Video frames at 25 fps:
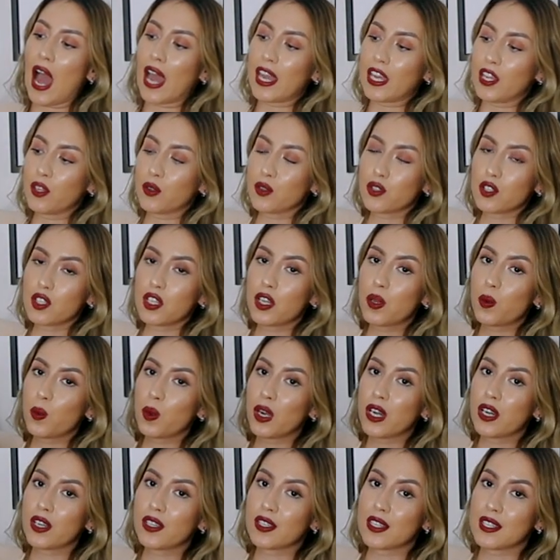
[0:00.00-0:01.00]
I usually
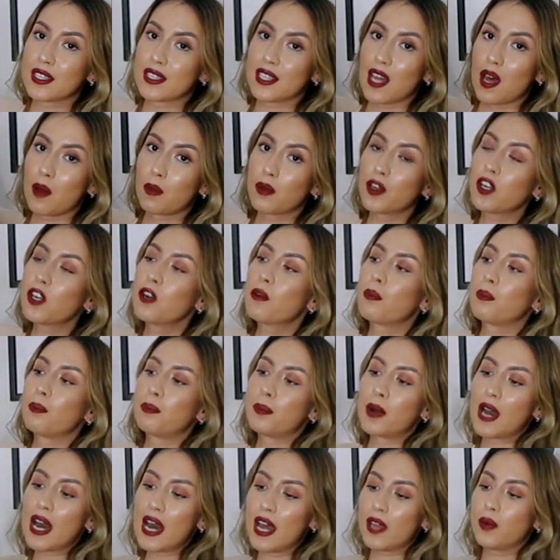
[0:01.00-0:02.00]
wear in the summer
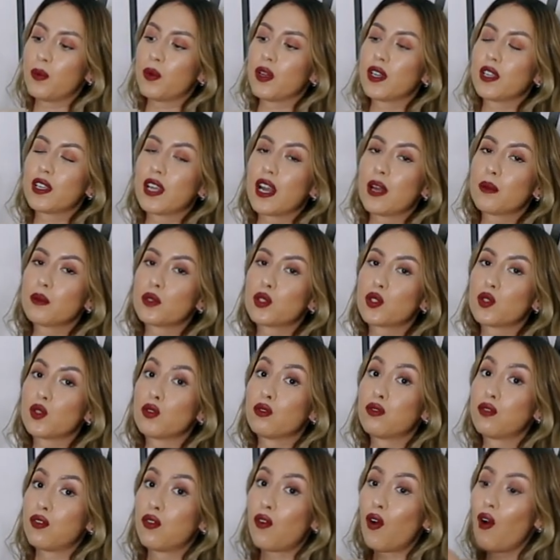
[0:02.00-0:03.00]
but when it comes
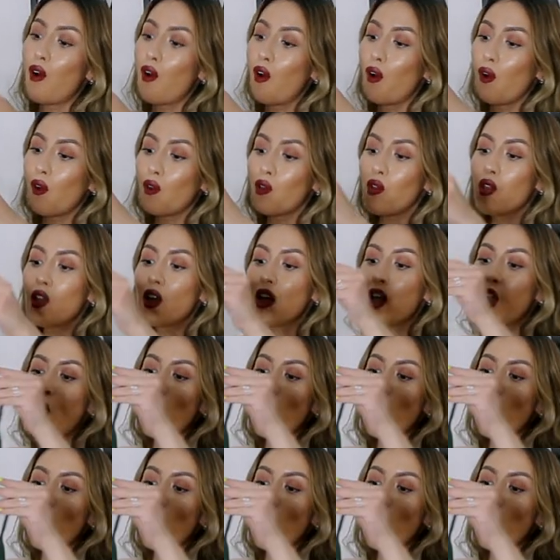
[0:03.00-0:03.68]
to fall